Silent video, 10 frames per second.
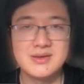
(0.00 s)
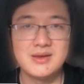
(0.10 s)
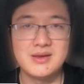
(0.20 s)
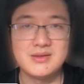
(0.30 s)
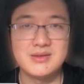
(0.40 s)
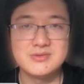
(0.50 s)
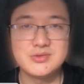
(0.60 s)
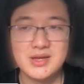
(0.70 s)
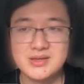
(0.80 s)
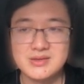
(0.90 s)
and
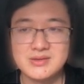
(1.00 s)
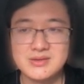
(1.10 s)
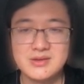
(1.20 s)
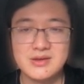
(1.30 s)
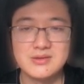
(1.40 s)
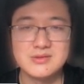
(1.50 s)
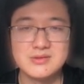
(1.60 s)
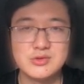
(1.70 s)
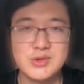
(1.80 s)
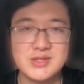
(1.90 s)
tracking
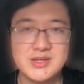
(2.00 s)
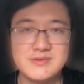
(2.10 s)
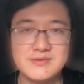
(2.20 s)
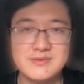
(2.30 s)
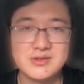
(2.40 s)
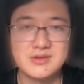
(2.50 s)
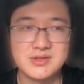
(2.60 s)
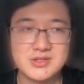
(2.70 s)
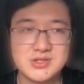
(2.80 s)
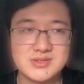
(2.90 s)
under raining
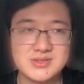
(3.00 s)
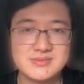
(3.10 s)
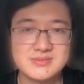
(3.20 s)
conditions.